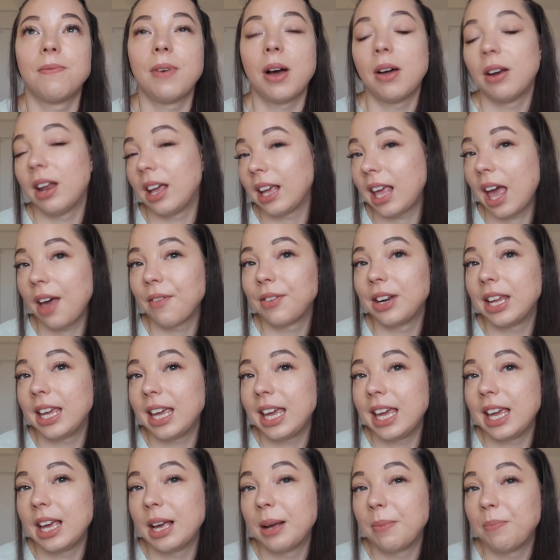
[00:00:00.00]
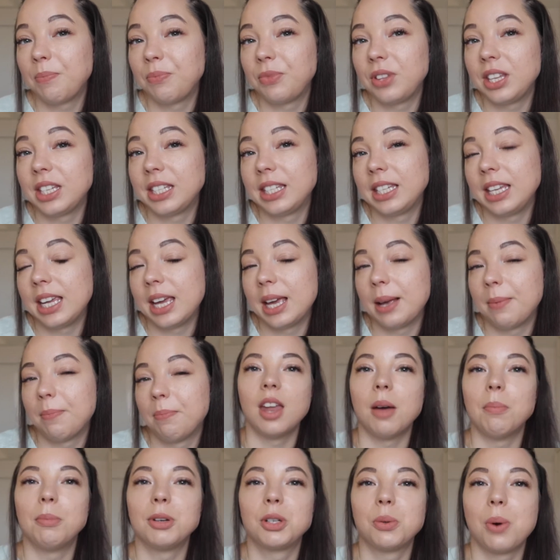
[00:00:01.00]
felt like having it here this year.
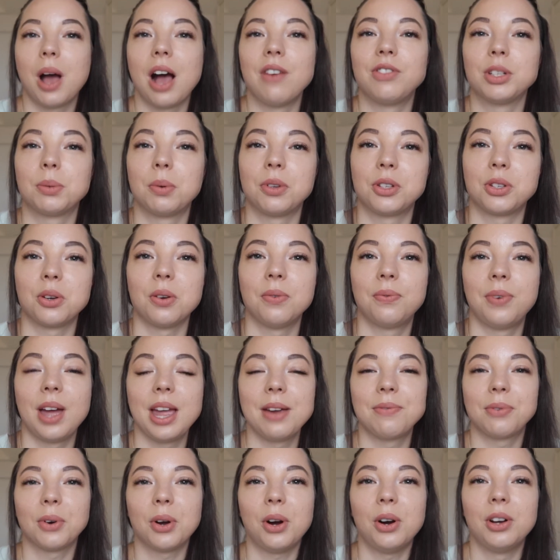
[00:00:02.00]
Number 12 is what's your favourite